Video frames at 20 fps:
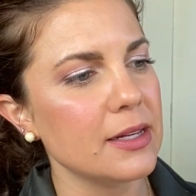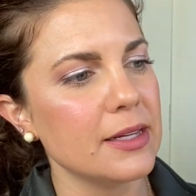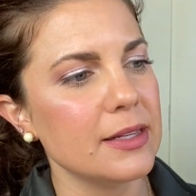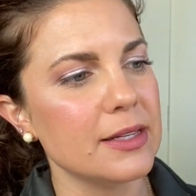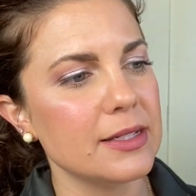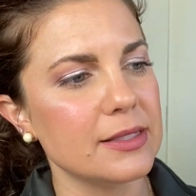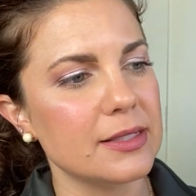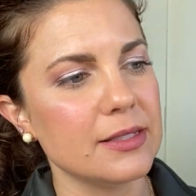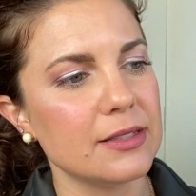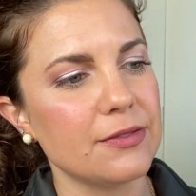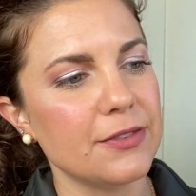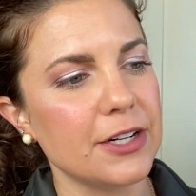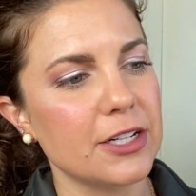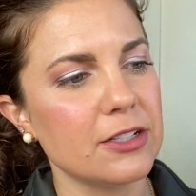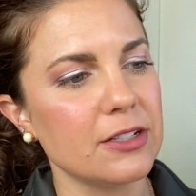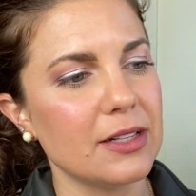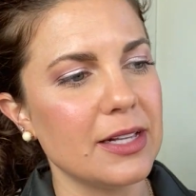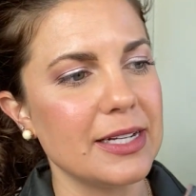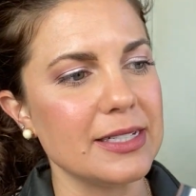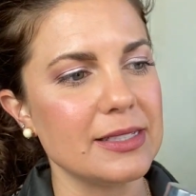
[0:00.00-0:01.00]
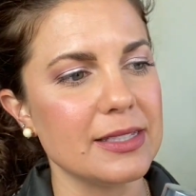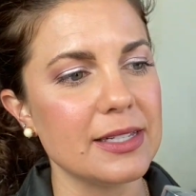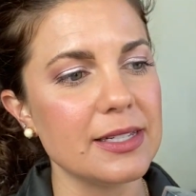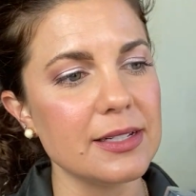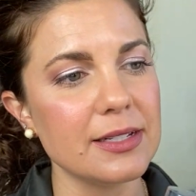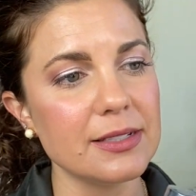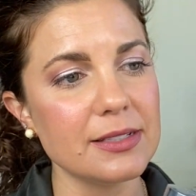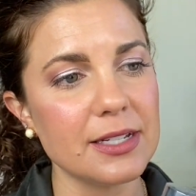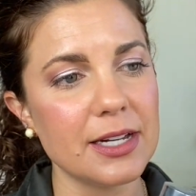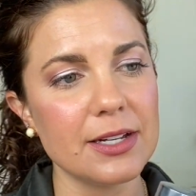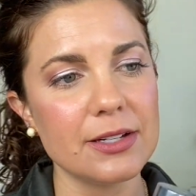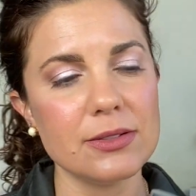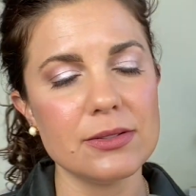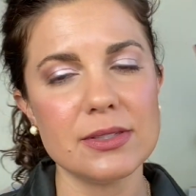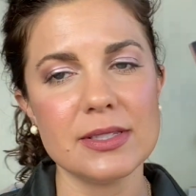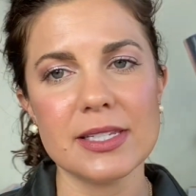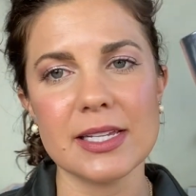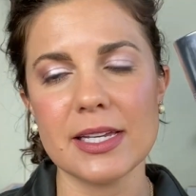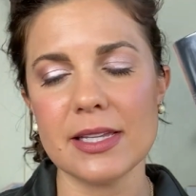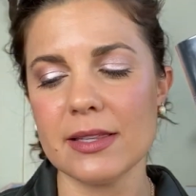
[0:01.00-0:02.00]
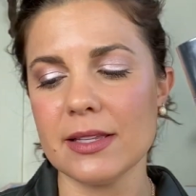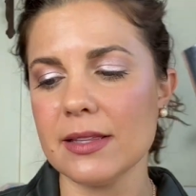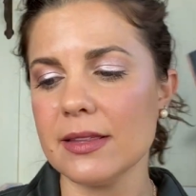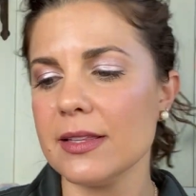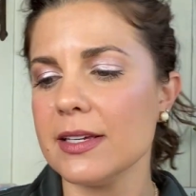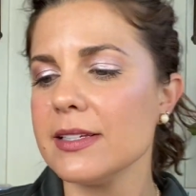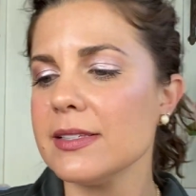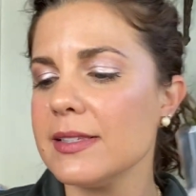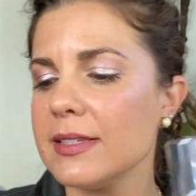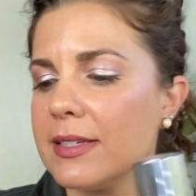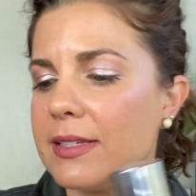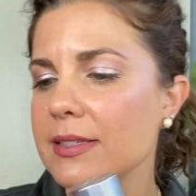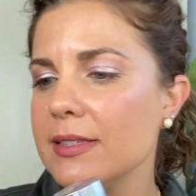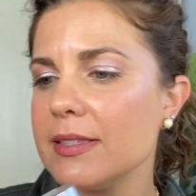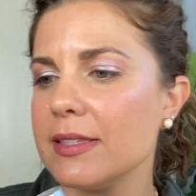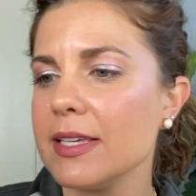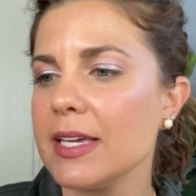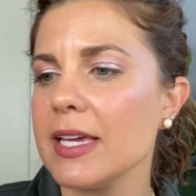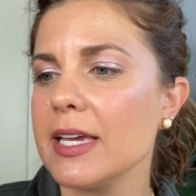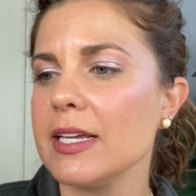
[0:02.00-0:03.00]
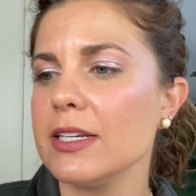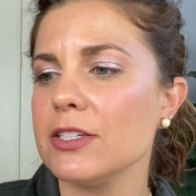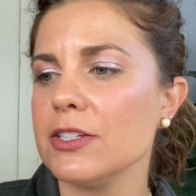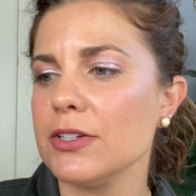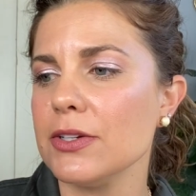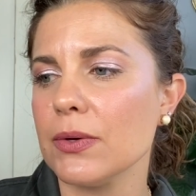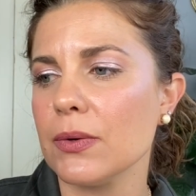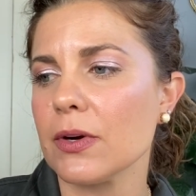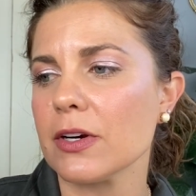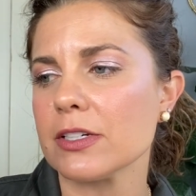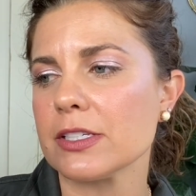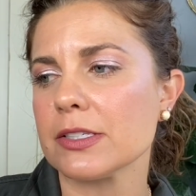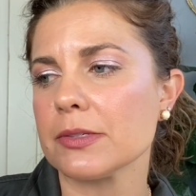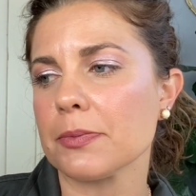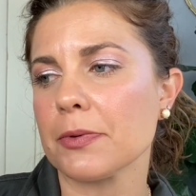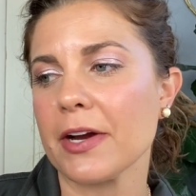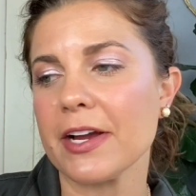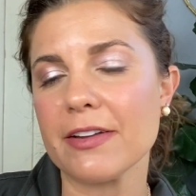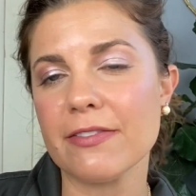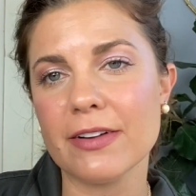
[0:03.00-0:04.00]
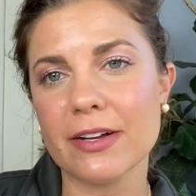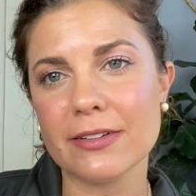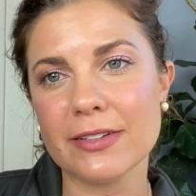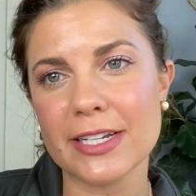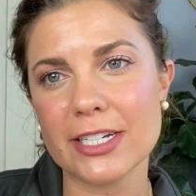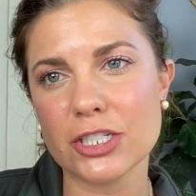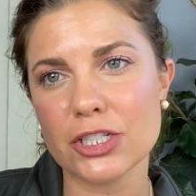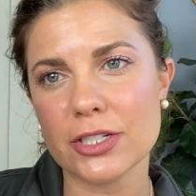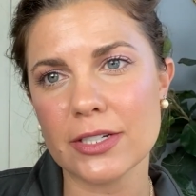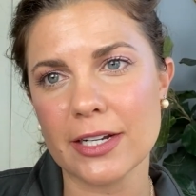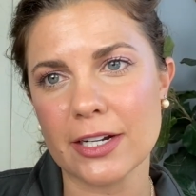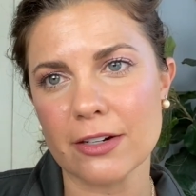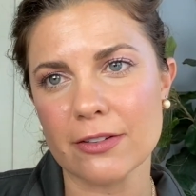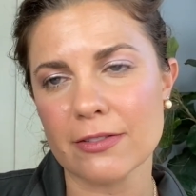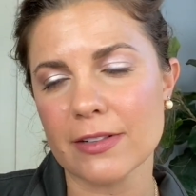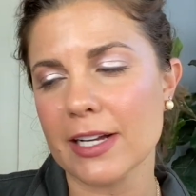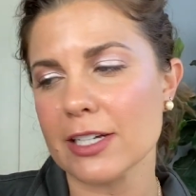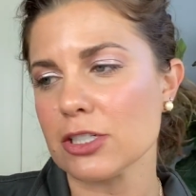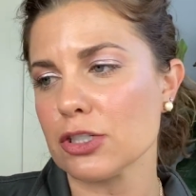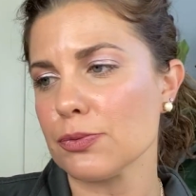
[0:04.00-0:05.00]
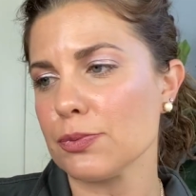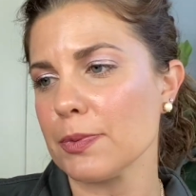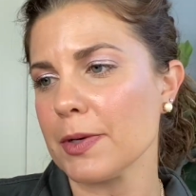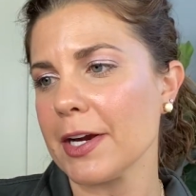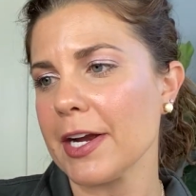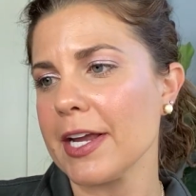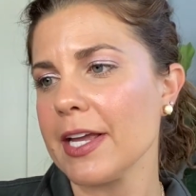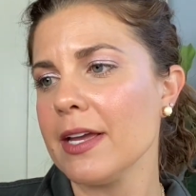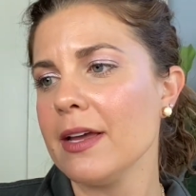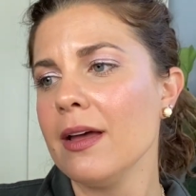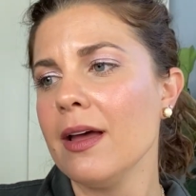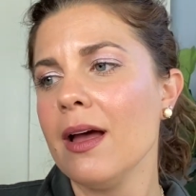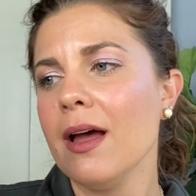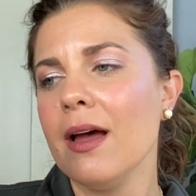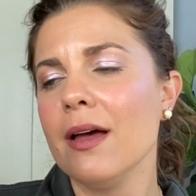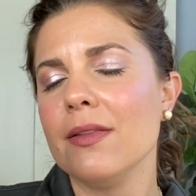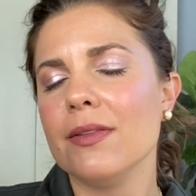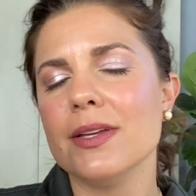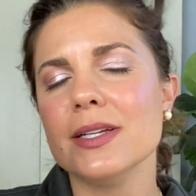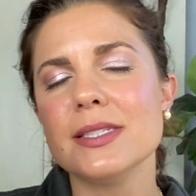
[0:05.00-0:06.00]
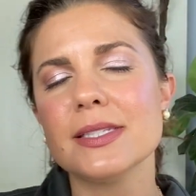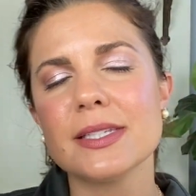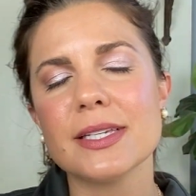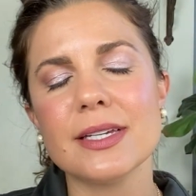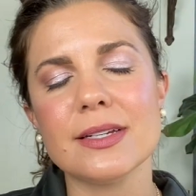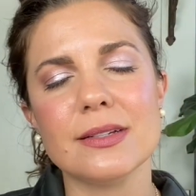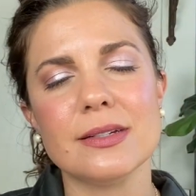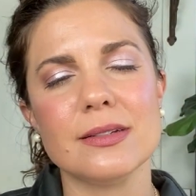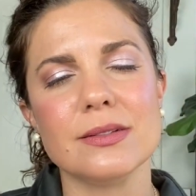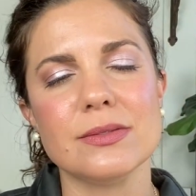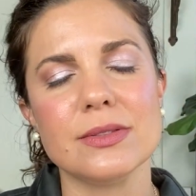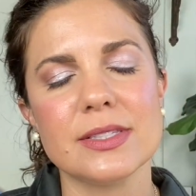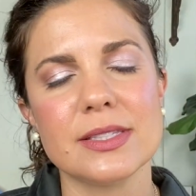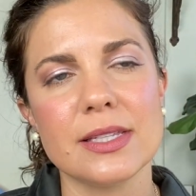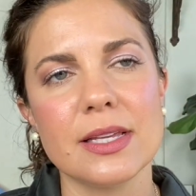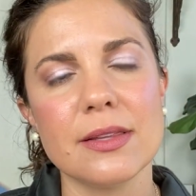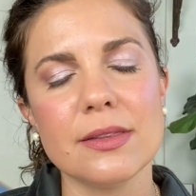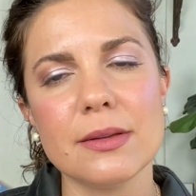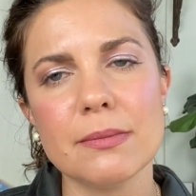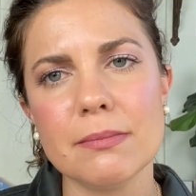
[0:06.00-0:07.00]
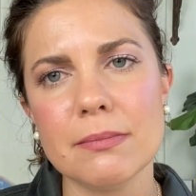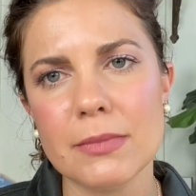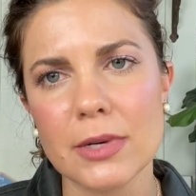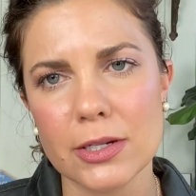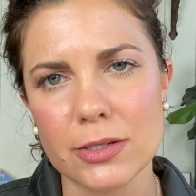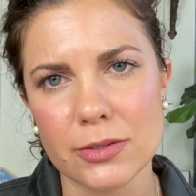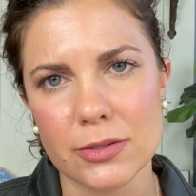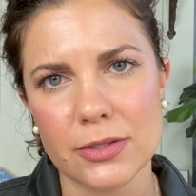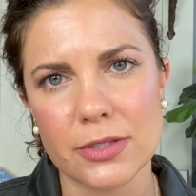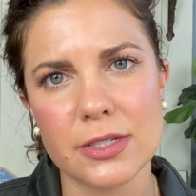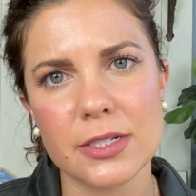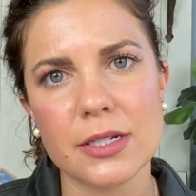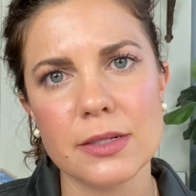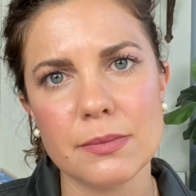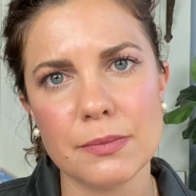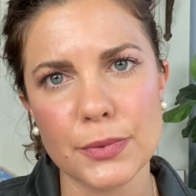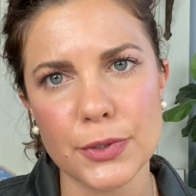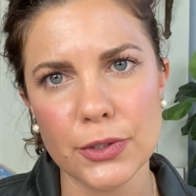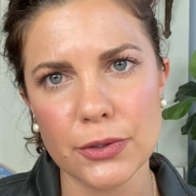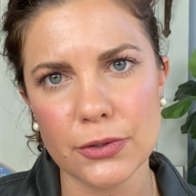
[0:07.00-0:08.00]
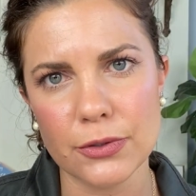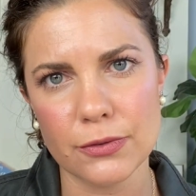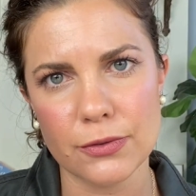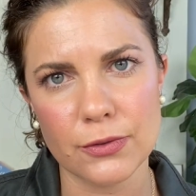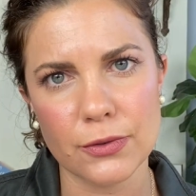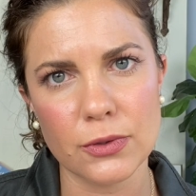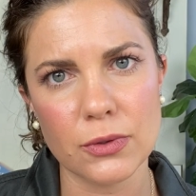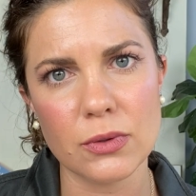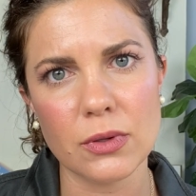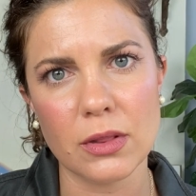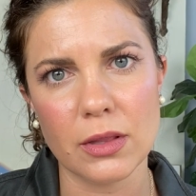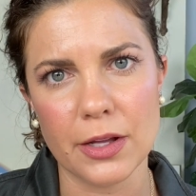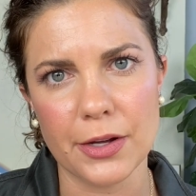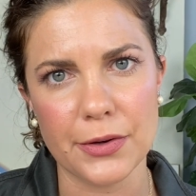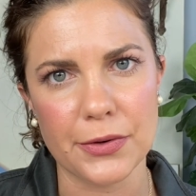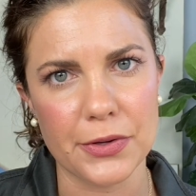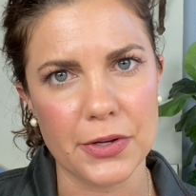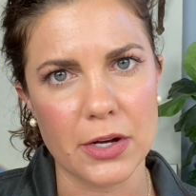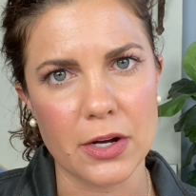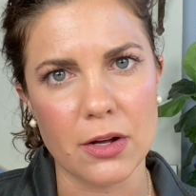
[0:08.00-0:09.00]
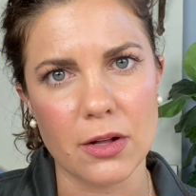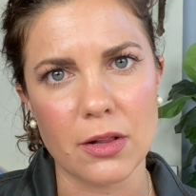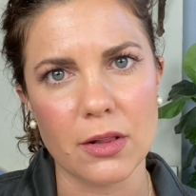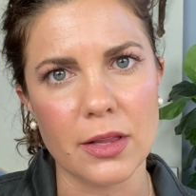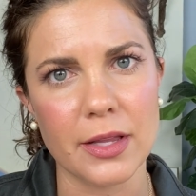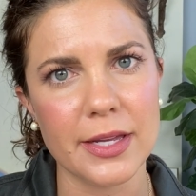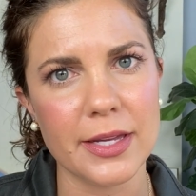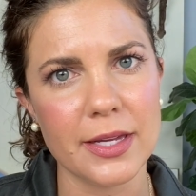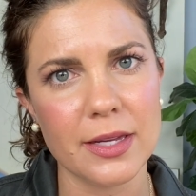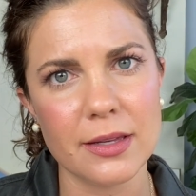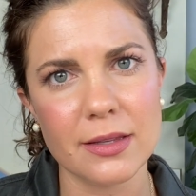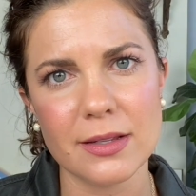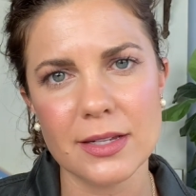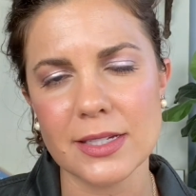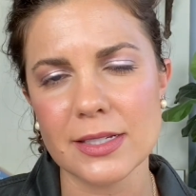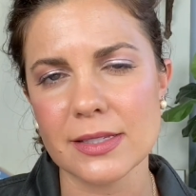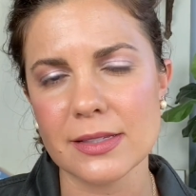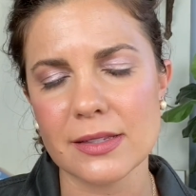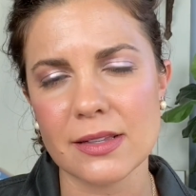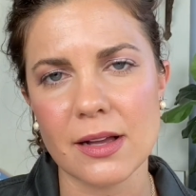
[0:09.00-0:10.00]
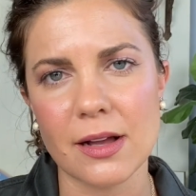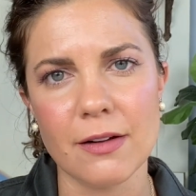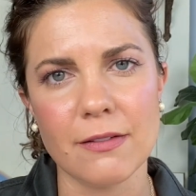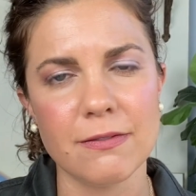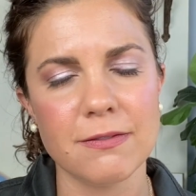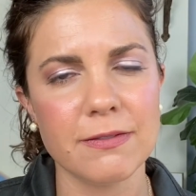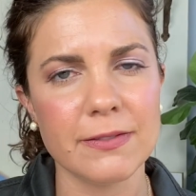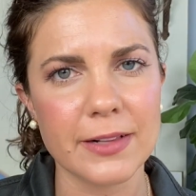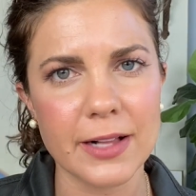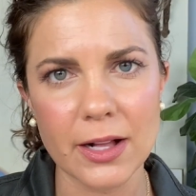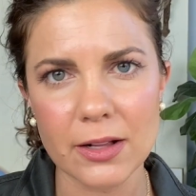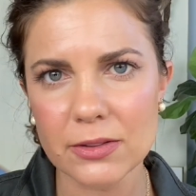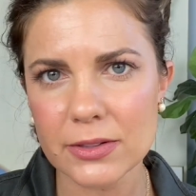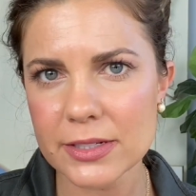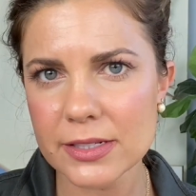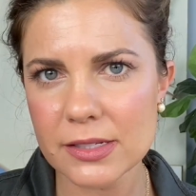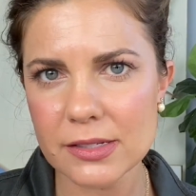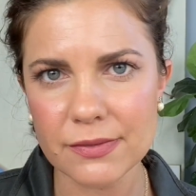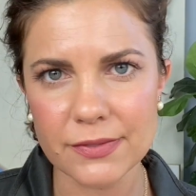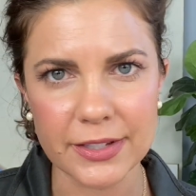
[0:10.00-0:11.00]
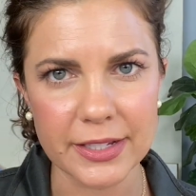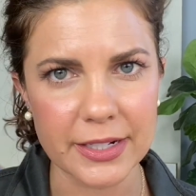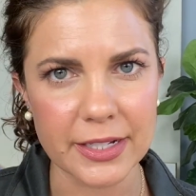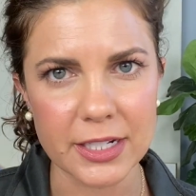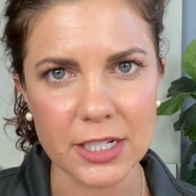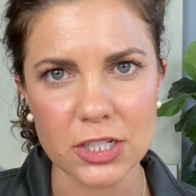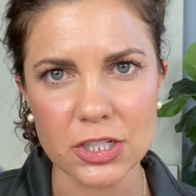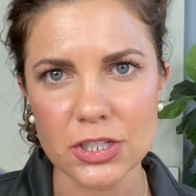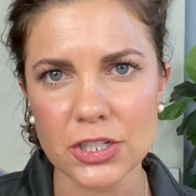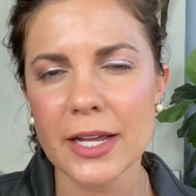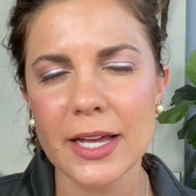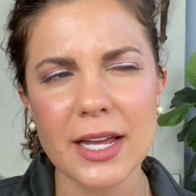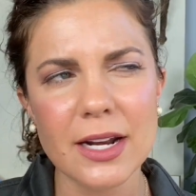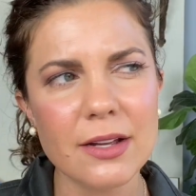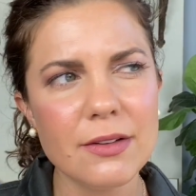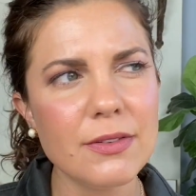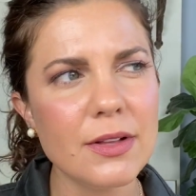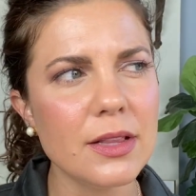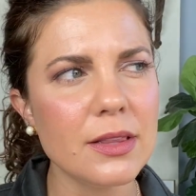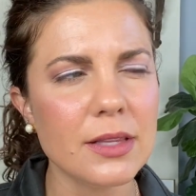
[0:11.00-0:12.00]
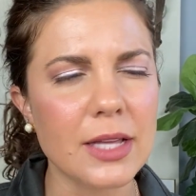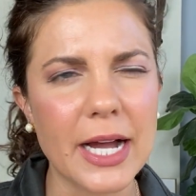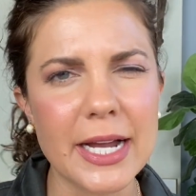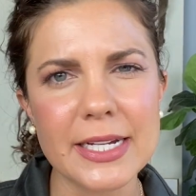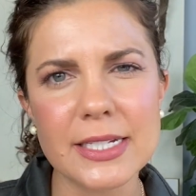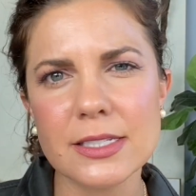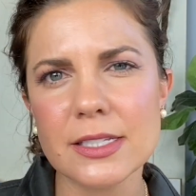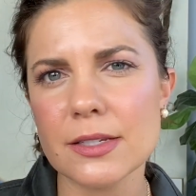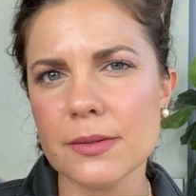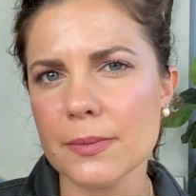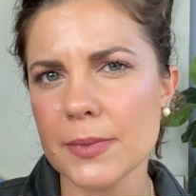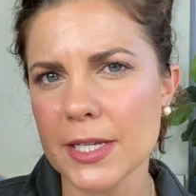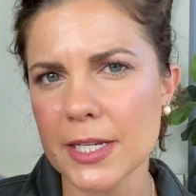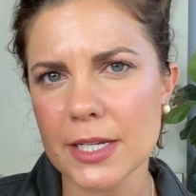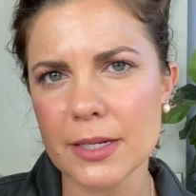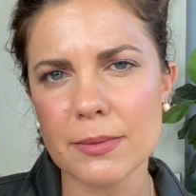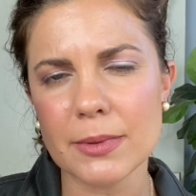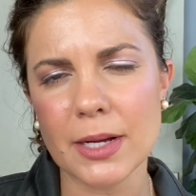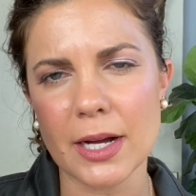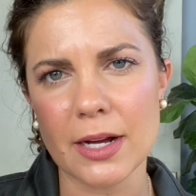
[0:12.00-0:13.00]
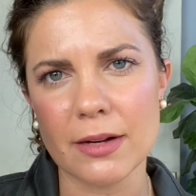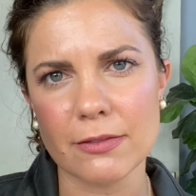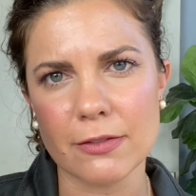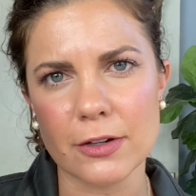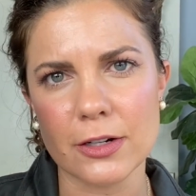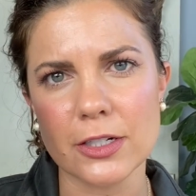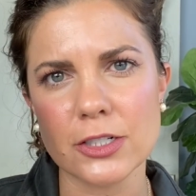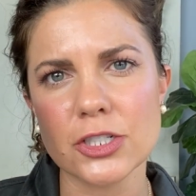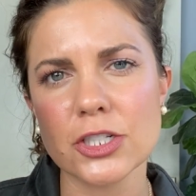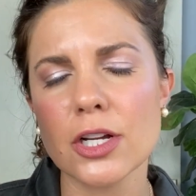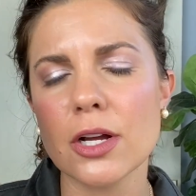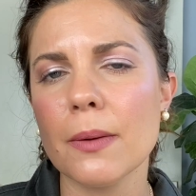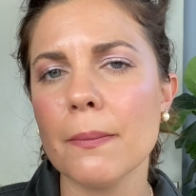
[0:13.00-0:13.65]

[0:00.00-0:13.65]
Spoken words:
This is Fair Delight Skin Tones. And then this is the Dior Spray Foundation, Air Flash Spray. This gives the most beautiful glow, y'all. It is a flawless finish, kind of a light to medium coverage,